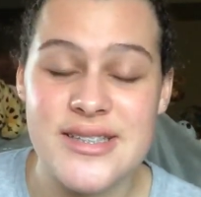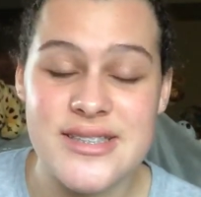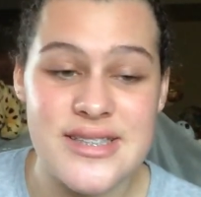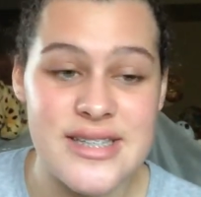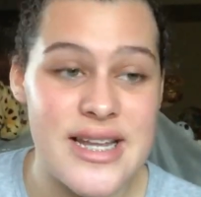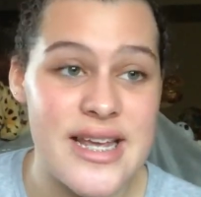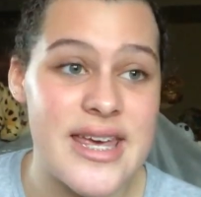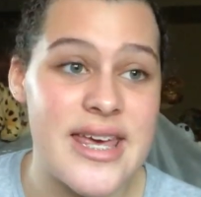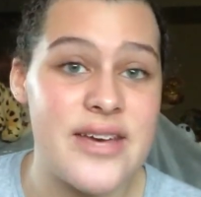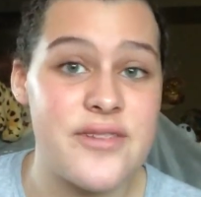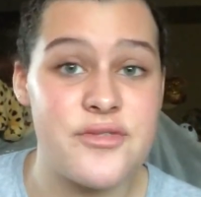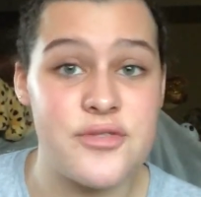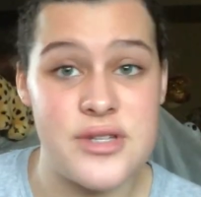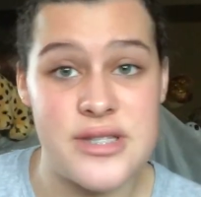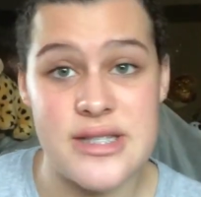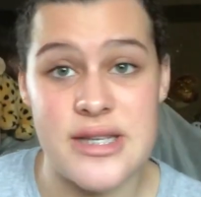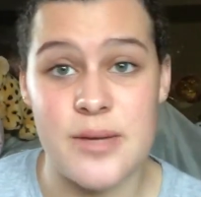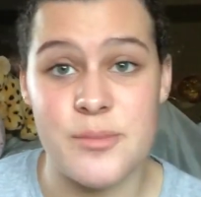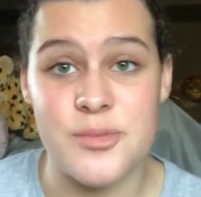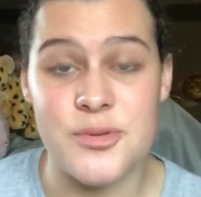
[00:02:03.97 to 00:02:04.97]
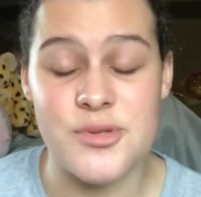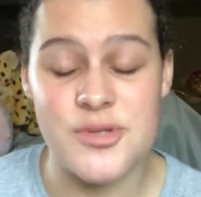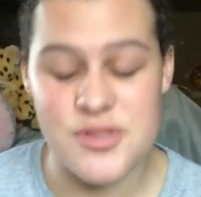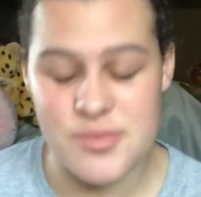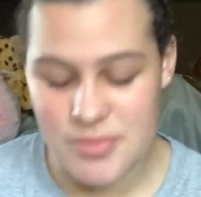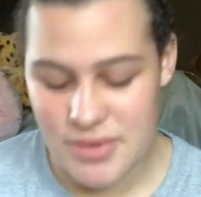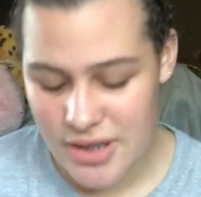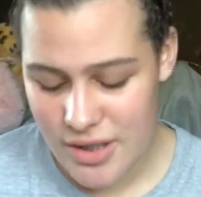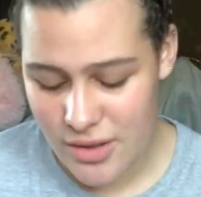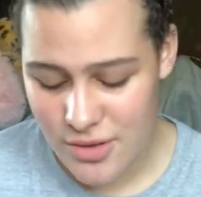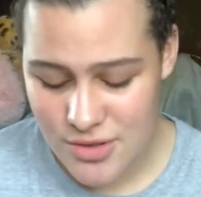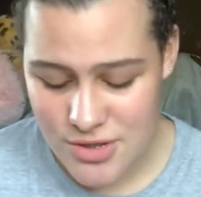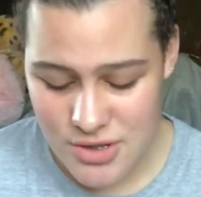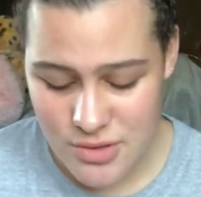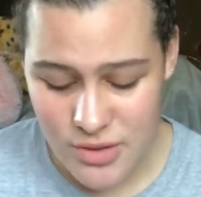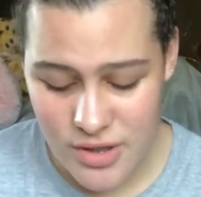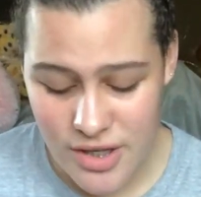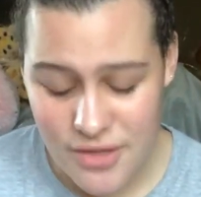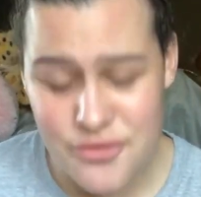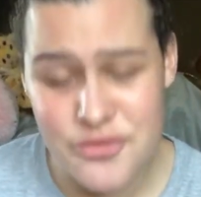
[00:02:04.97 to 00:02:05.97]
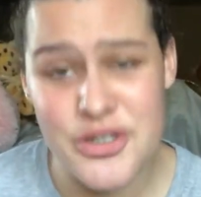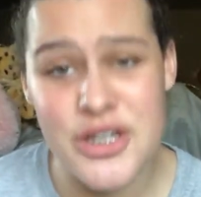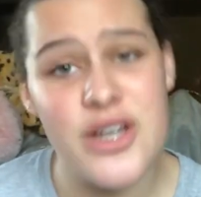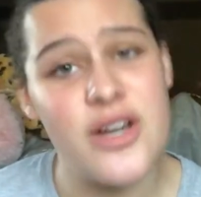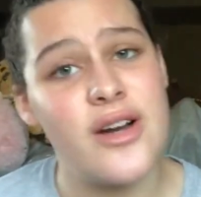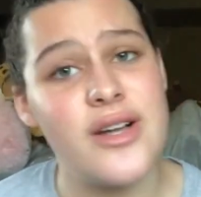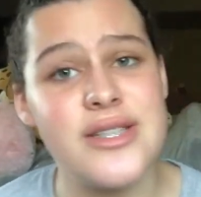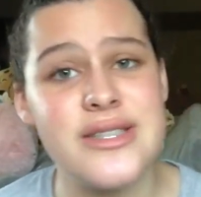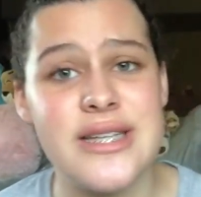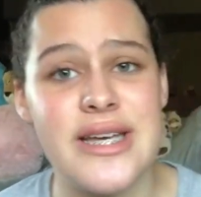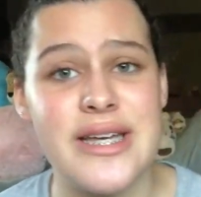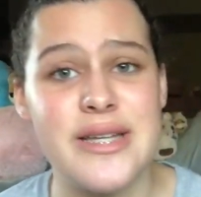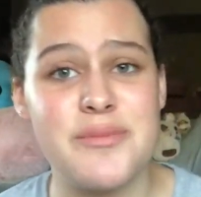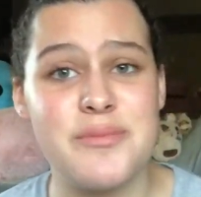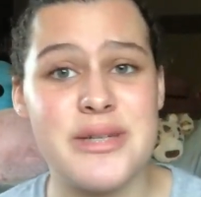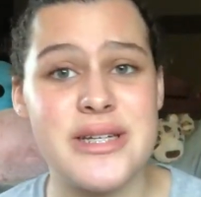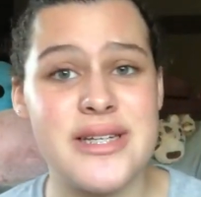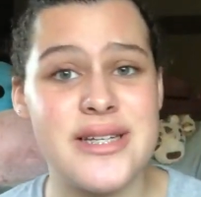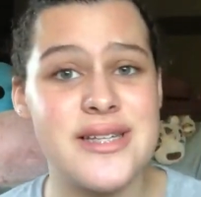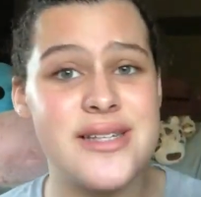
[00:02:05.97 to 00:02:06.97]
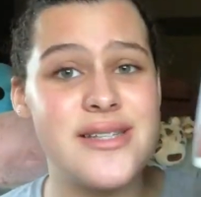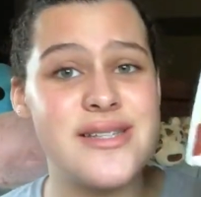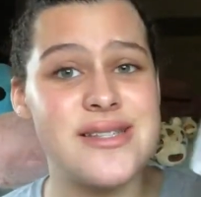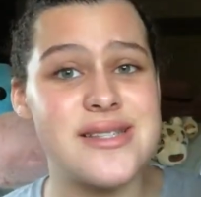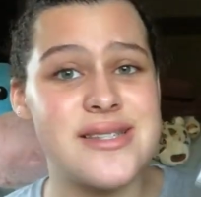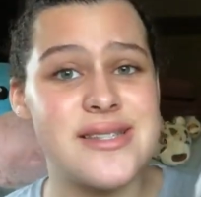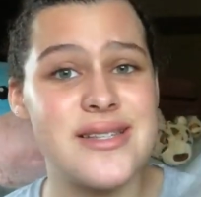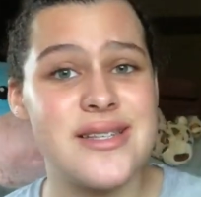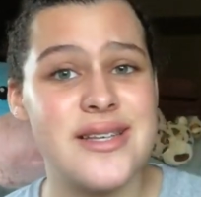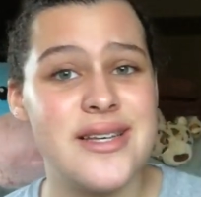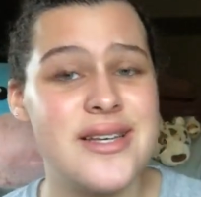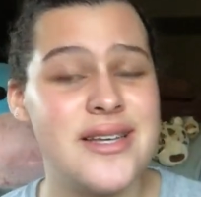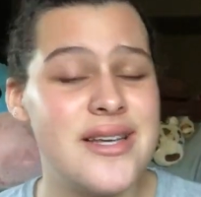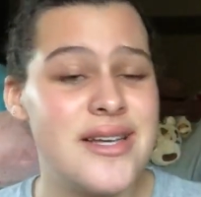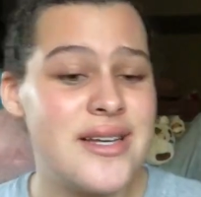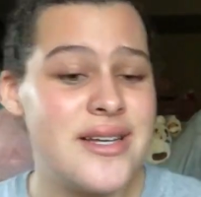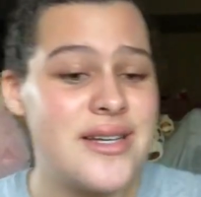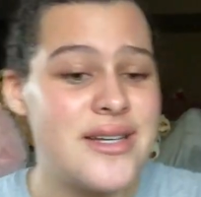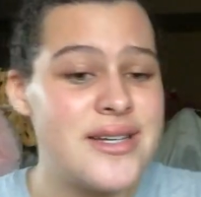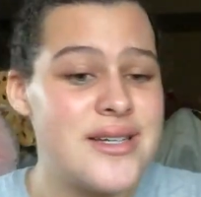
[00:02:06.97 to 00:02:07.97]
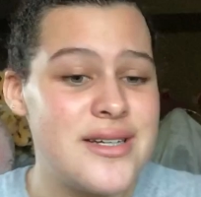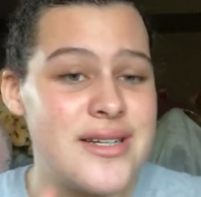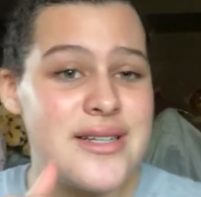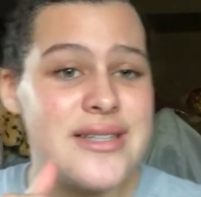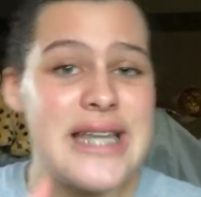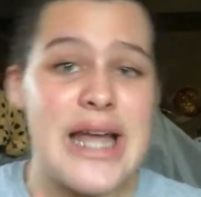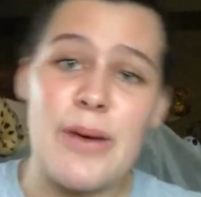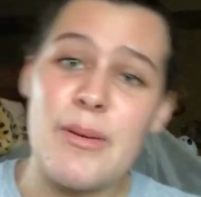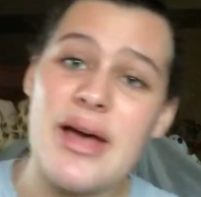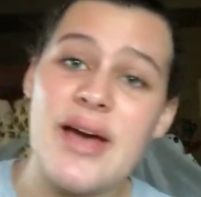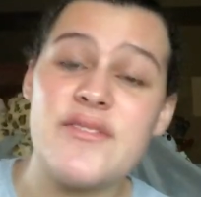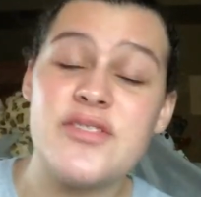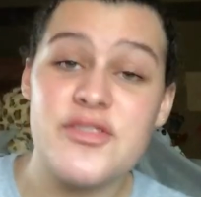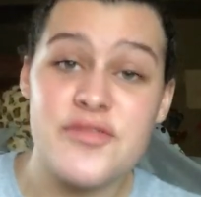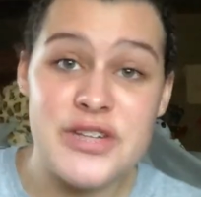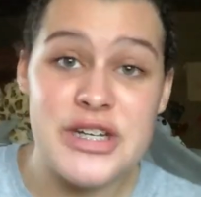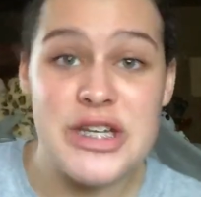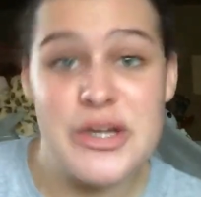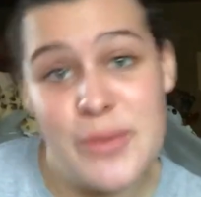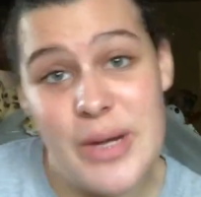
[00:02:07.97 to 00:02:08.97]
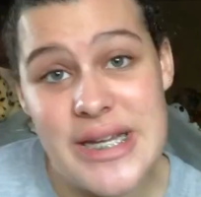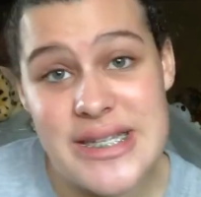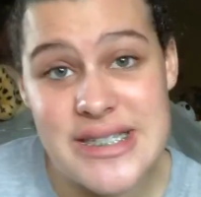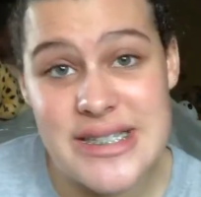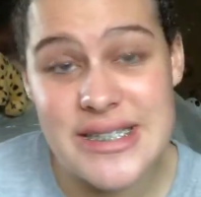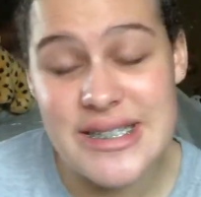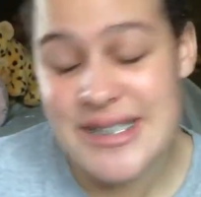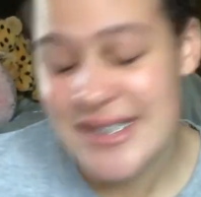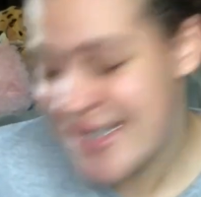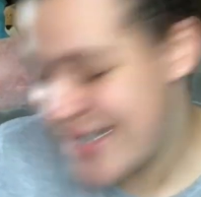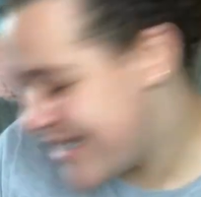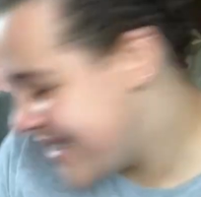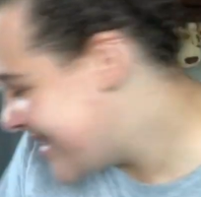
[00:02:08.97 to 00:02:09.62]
did I get free samples, but I also got free content because now I have a video idea.